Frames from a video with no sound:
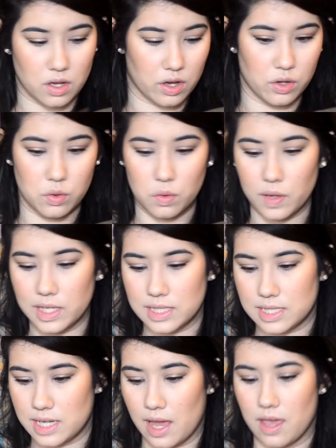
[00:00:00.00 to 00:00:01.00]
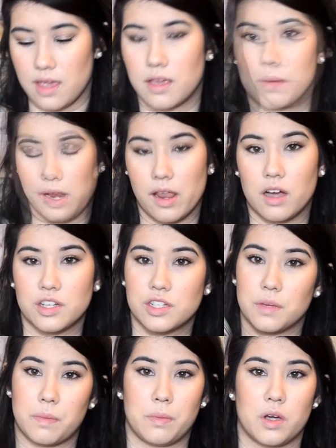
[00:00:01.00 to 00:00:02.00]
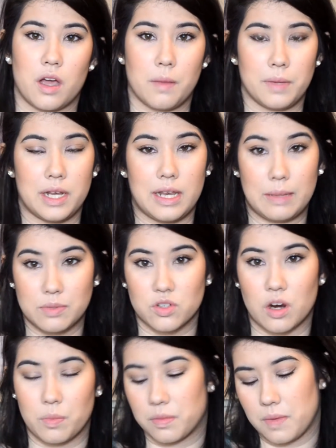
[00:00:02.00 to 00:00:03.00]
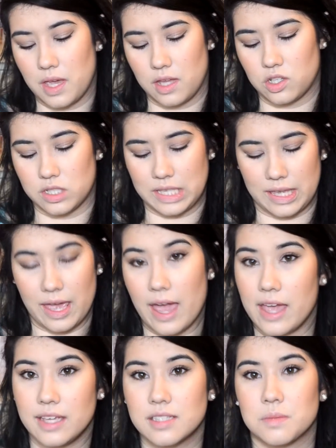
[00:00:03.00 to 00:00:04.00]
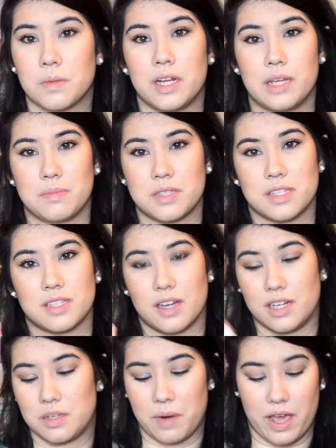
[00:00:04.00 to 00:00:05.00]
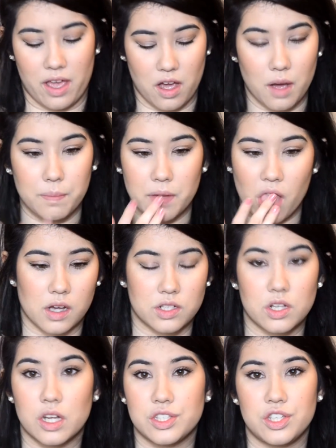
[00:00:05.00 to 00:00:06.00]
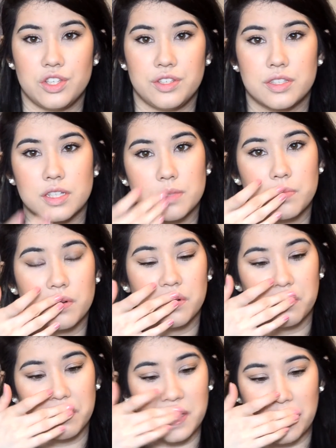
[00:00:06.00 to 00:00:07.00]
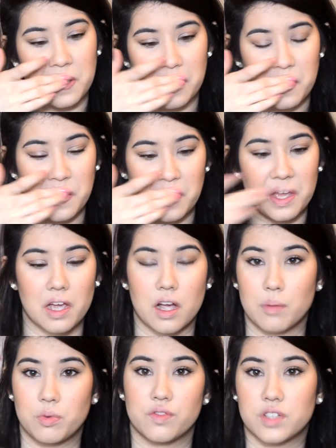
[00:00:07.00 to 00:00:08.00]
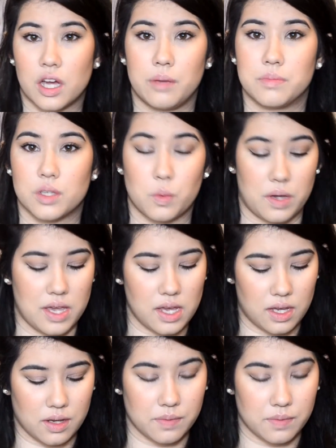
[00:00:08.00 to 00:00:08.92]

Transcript: I always take my Lush Bubblegum Lip Scrub with me, just in case my lips decide to play up. I do like to use this probably a couple of times a week.